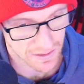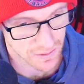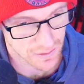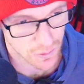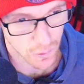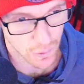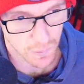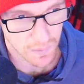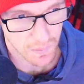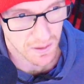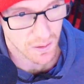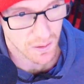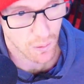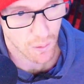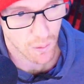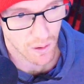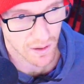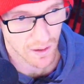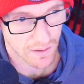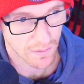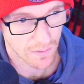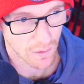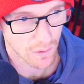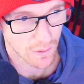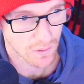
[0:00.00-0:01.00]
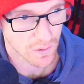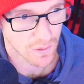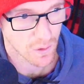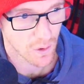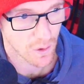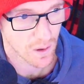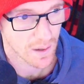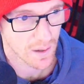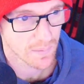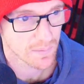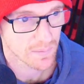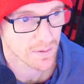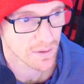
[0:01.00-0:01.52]
took me quite a long
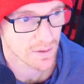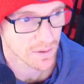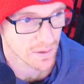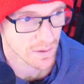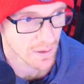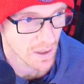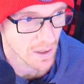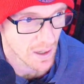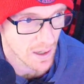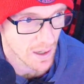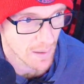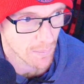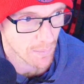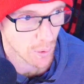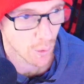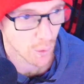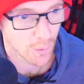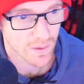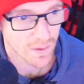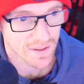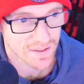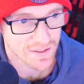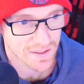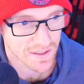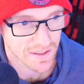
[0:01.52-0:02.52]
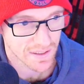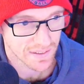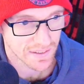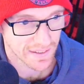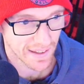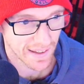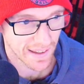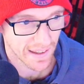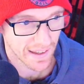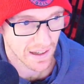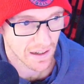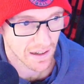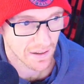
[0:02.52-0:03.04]
time to pull this thing
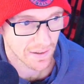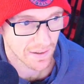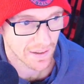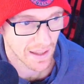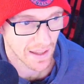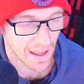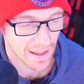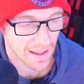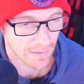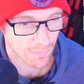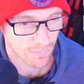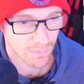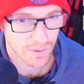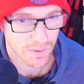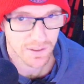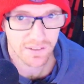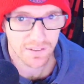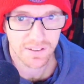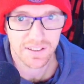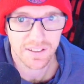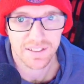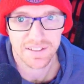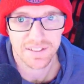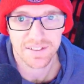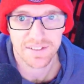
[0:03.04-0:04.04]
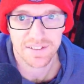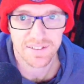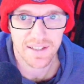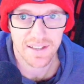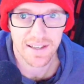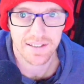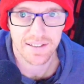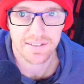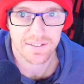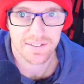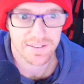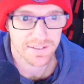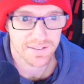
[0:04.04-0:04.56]
down and really
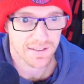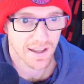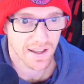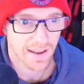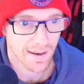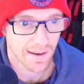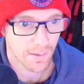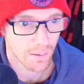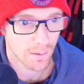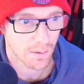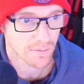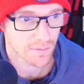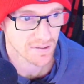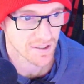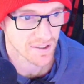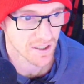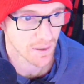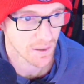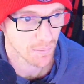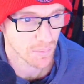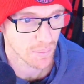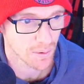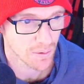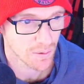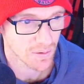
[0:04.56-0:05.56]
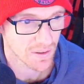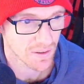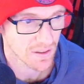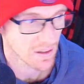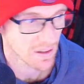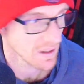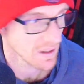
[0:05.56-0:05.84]
assess as to how I was going to build it.